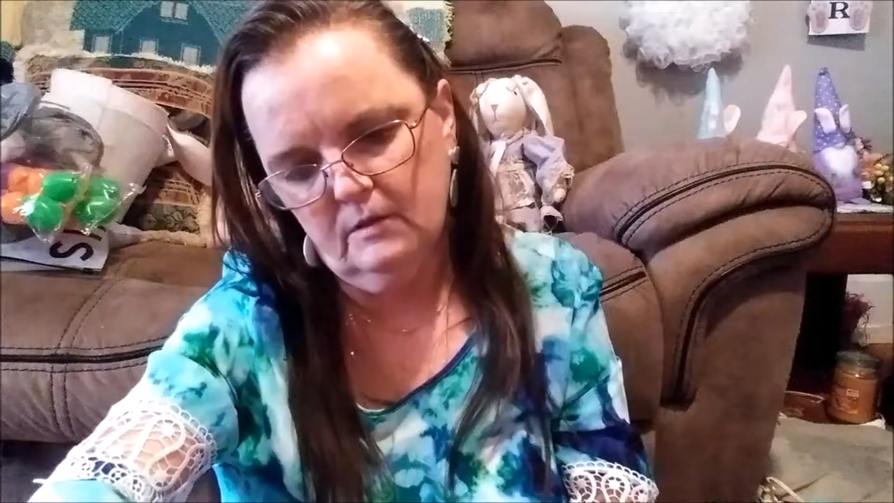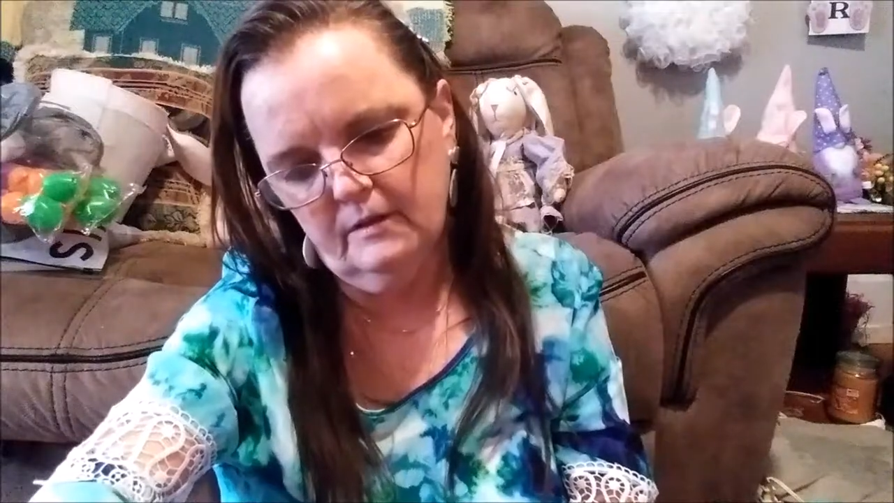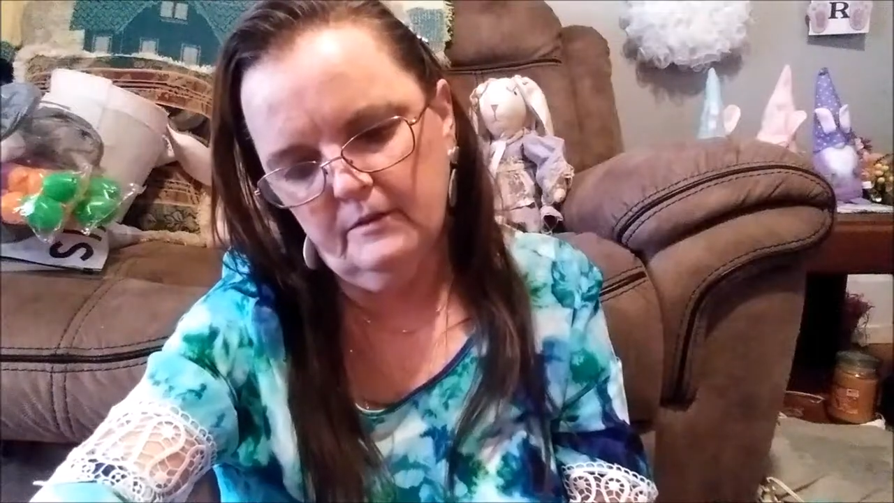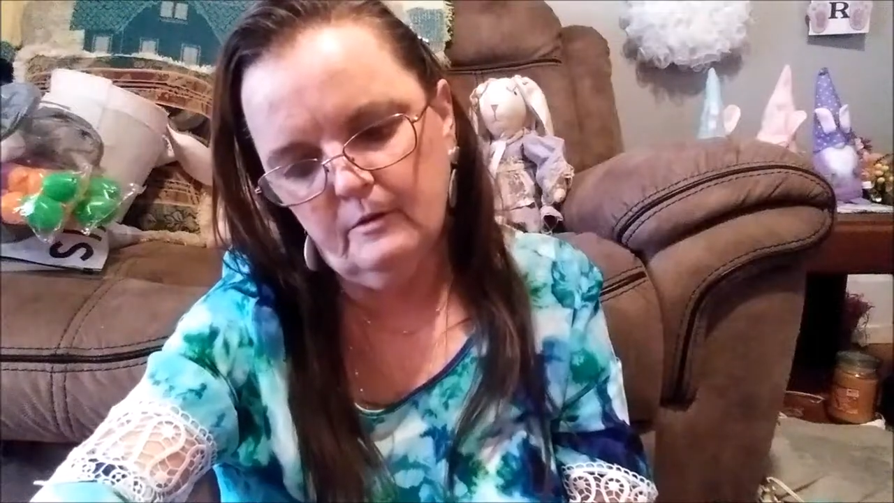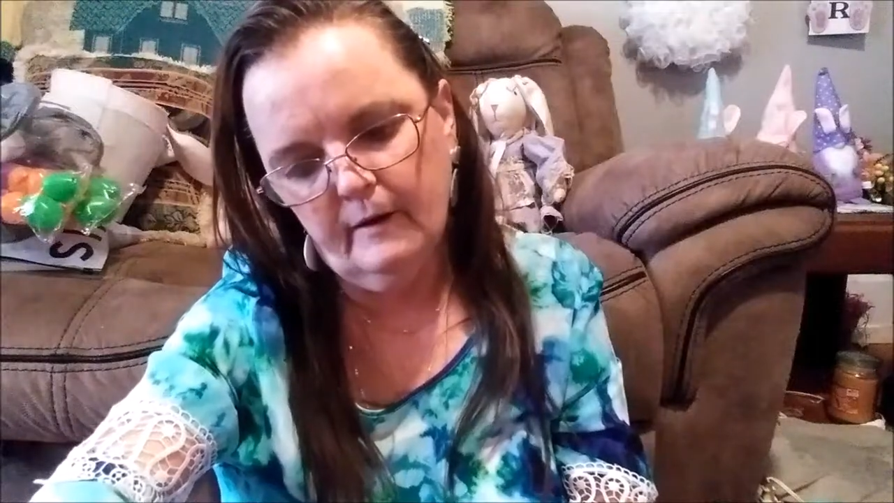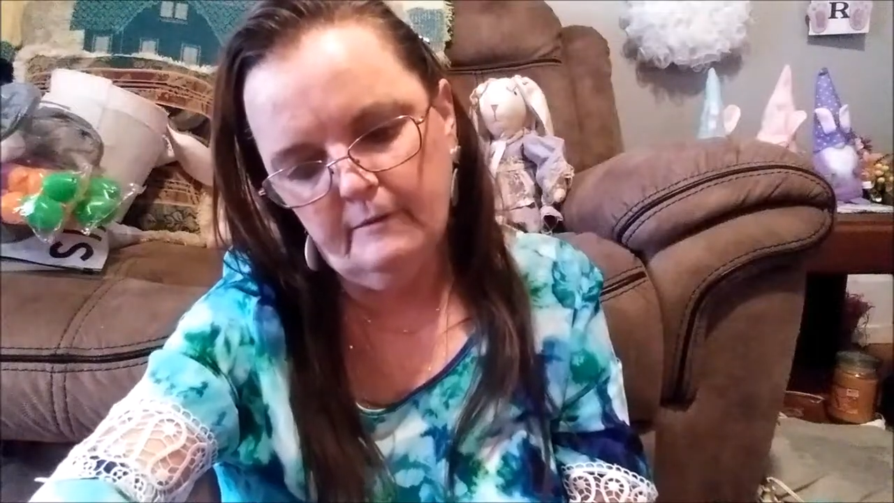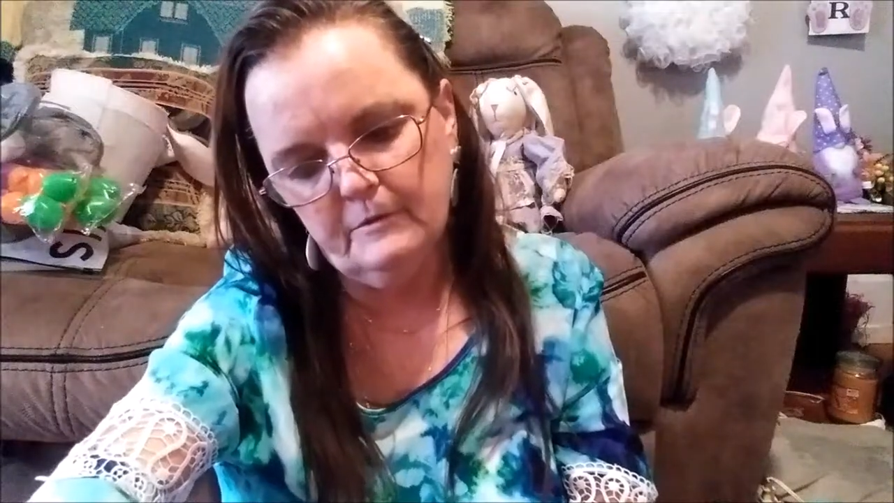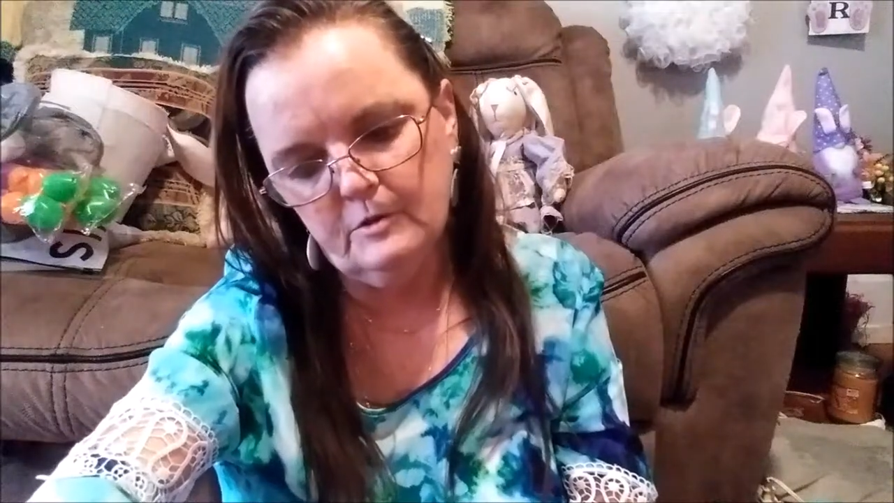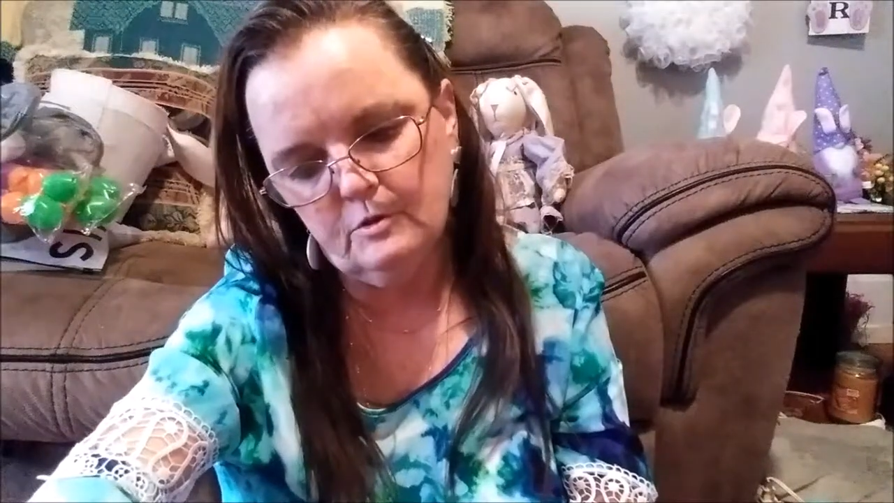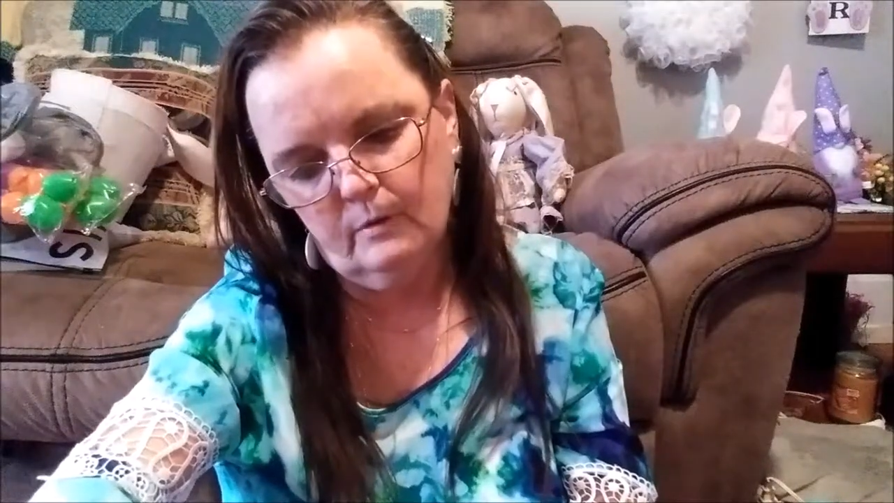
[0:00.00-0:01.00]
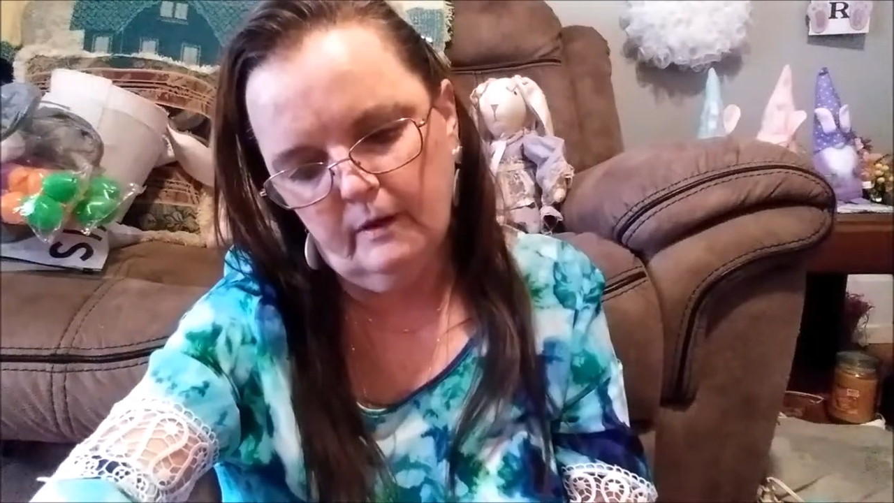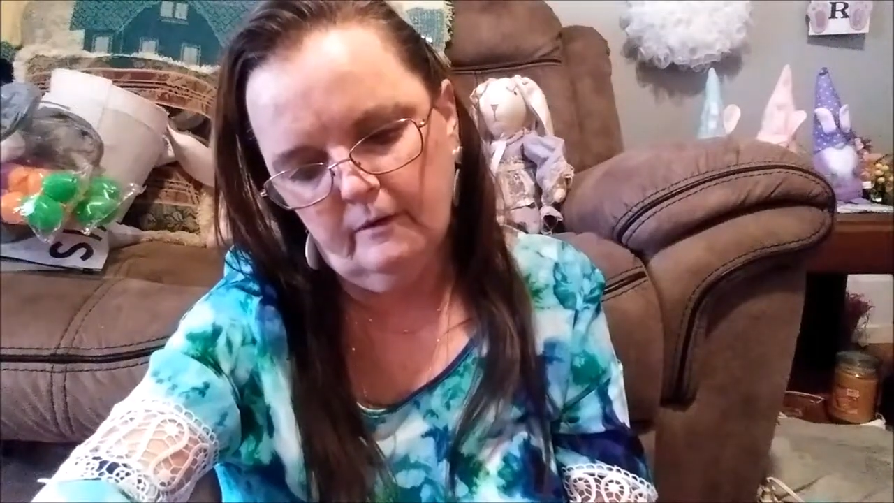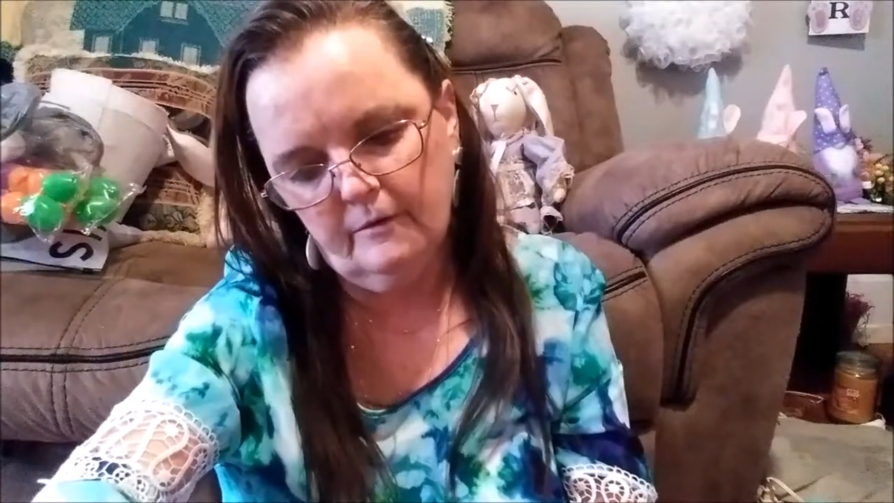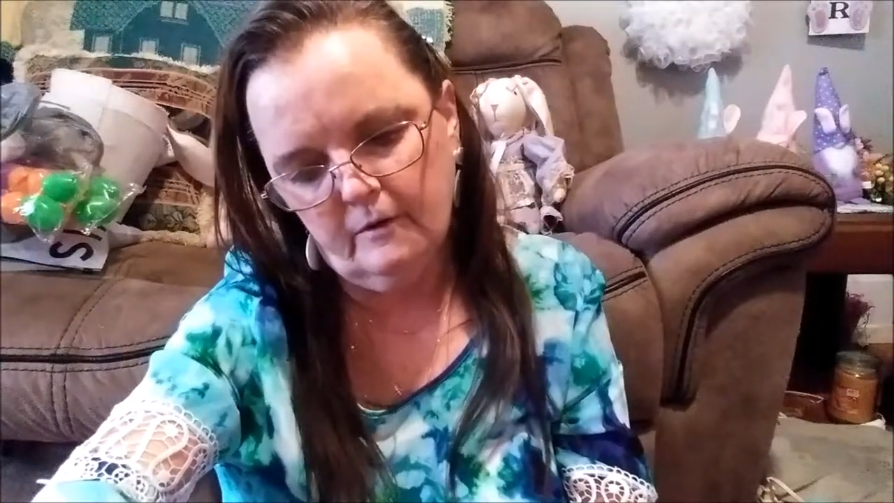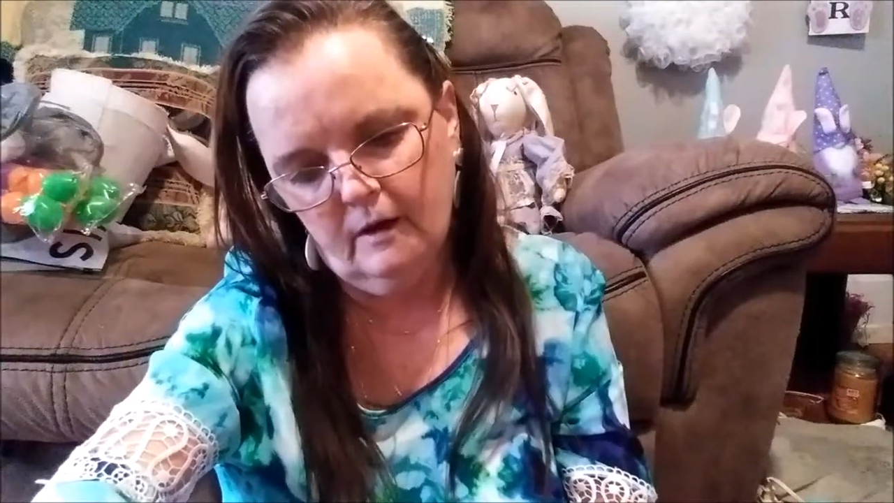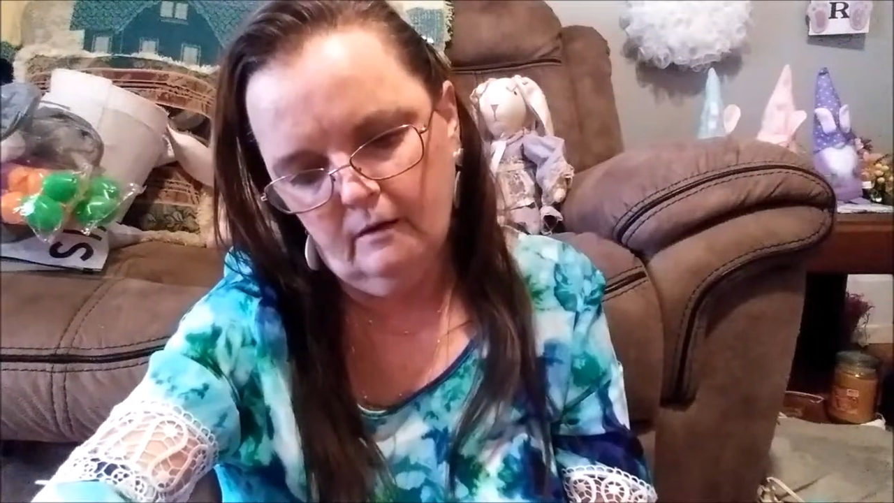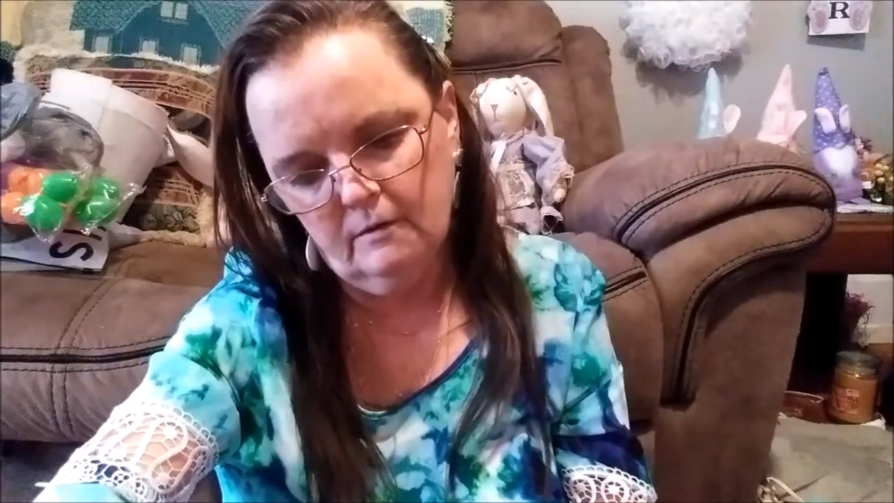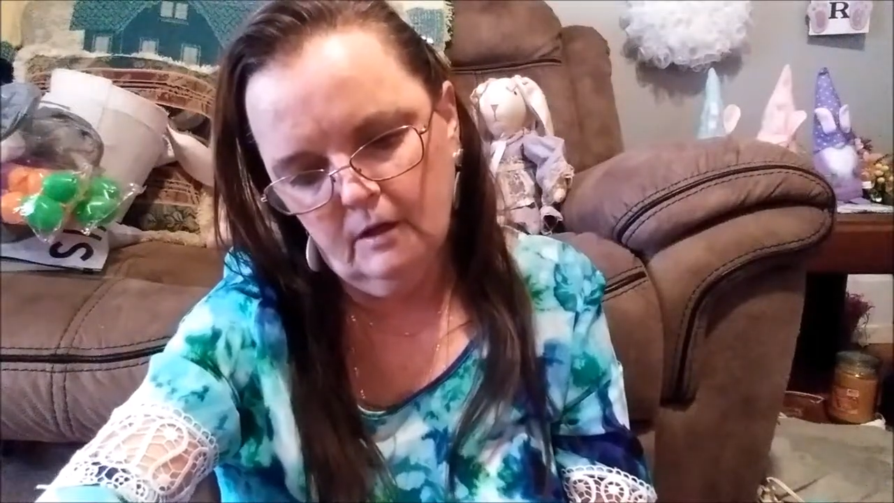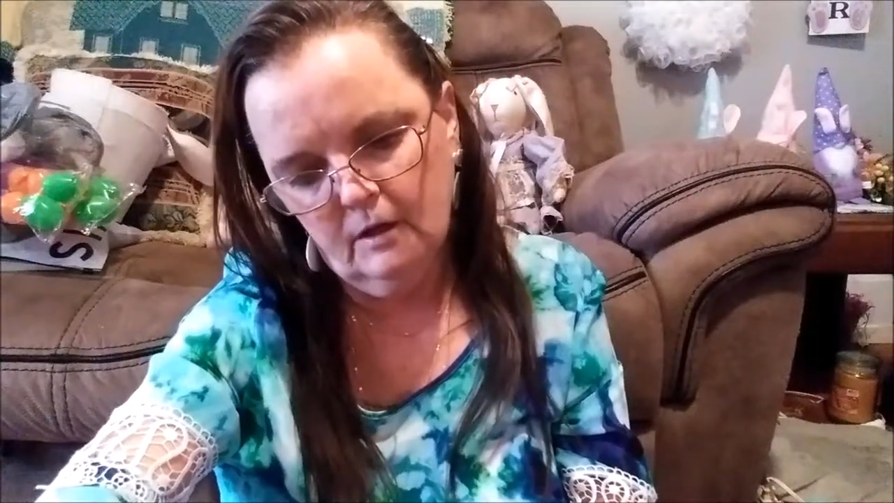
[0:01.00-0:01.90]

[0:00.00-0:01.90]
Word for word: in the Crafter Square, they're called